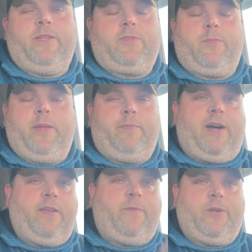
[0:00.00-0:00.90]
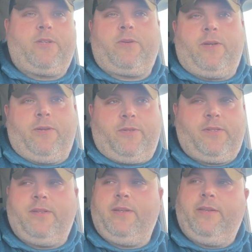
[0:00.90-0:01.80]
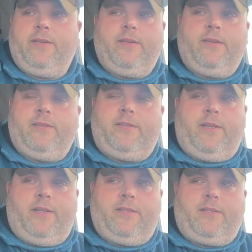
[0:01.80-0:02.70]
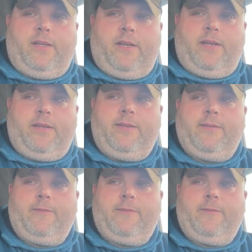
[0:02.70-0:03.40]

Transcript: will be my first cruise since COVID.